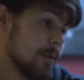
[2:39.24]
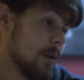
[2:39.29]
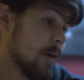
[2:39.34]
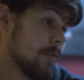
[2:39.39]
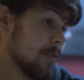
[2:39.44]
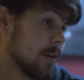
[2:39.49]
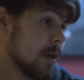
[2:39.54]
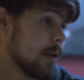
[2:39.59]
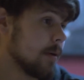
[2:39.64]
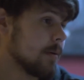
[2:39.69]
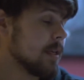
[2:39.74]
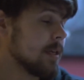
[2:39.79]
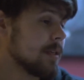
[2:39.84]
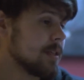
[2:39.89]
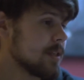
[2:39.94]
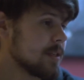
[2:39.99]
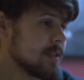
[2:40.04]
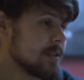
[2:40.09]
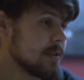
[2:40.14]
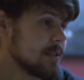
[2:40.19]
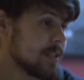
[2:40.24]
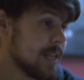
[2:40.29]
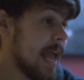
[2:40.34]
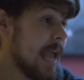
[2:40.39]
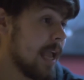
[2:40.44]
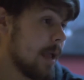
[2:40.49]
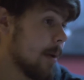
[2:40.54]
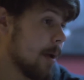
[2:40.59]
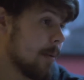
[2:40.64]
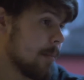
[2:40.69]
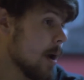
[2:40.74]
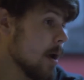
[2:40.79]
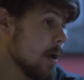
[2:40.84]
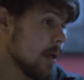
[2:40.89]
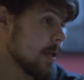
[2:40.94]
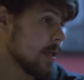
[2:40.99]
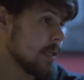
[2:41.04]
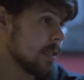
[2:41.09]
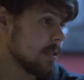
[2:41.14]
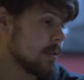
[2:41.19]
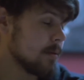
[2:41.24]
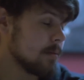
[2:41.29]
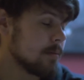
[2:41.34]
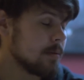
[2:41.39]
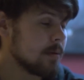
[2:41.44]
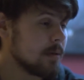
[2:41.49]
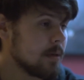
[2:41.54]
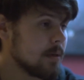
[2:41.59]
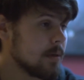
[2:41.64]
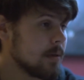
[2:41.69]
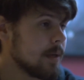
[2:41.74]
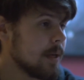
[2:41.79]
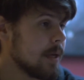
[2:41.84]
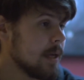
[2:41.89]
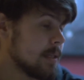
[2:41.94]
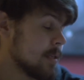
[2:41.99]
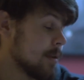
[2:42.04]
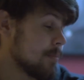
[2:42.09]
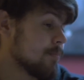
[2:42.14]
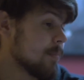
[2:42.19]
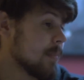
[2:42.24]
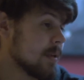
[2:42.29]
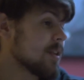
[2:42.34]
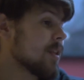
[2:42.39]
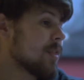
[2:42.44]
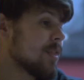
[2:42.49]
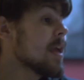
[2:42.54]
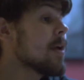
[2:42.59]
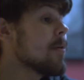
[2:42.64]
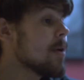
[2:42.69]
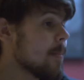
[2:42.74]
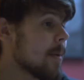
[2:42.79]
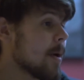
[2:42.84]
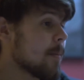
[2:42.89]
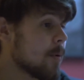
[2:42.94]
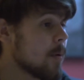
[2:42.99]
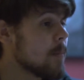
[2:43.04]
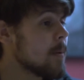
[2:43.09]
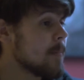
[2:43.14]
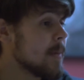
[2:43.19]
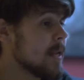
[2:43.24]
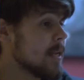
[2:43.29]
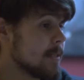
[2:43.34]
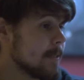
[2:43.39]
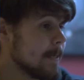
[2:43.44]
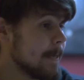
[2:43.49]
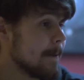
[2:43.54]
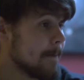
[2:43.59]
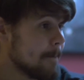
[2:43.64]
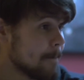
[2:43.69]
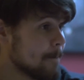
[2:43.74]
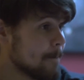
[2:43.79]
nothing. I mean, it's just a saying about monkeys, and it's a theory about probability.